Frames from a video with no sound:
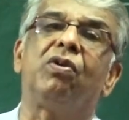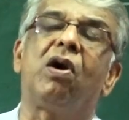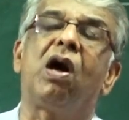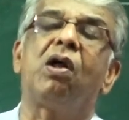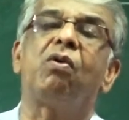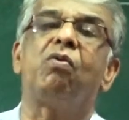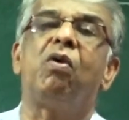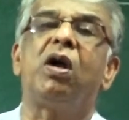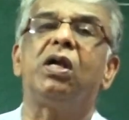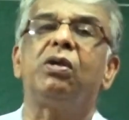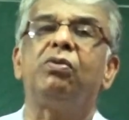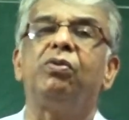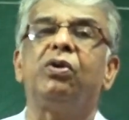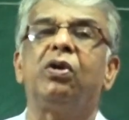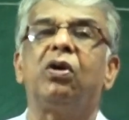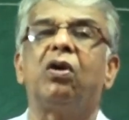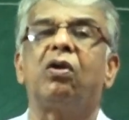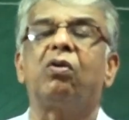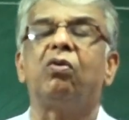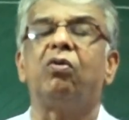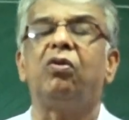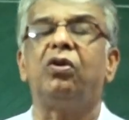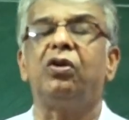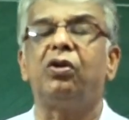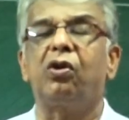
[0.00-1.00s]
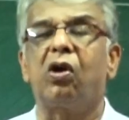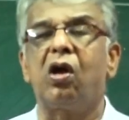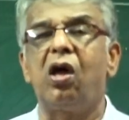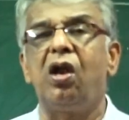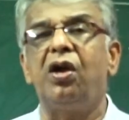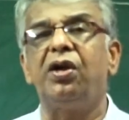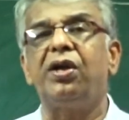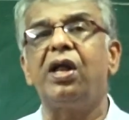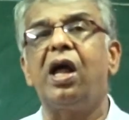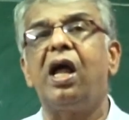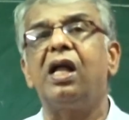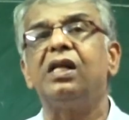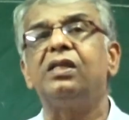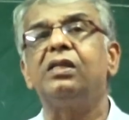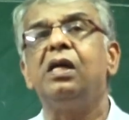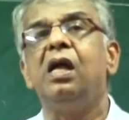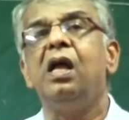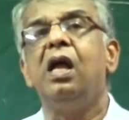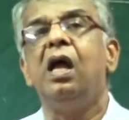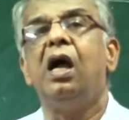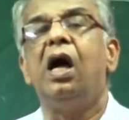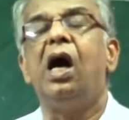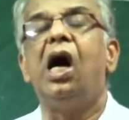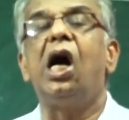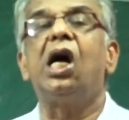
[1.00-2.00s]
or what we are going to call it as
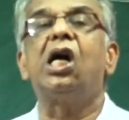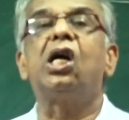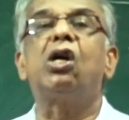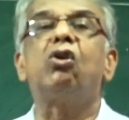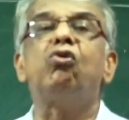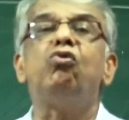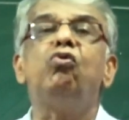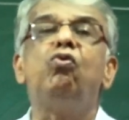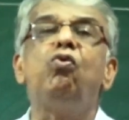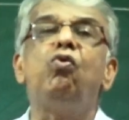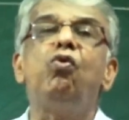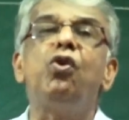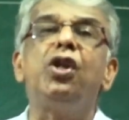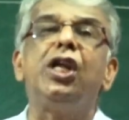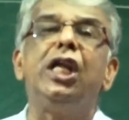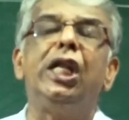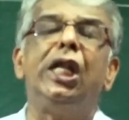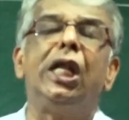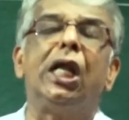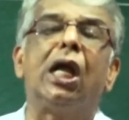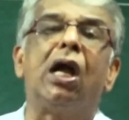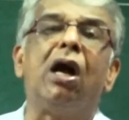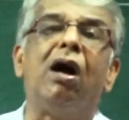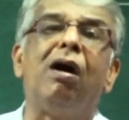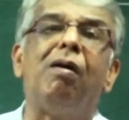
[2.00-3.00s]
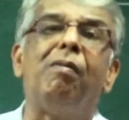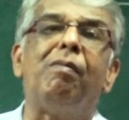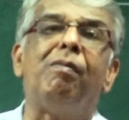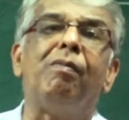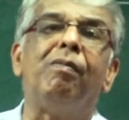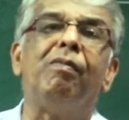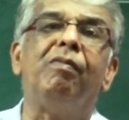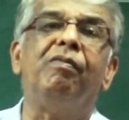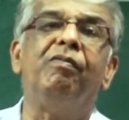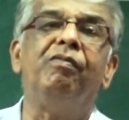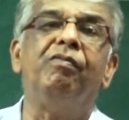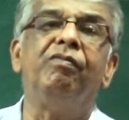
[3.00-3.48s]
accrued income.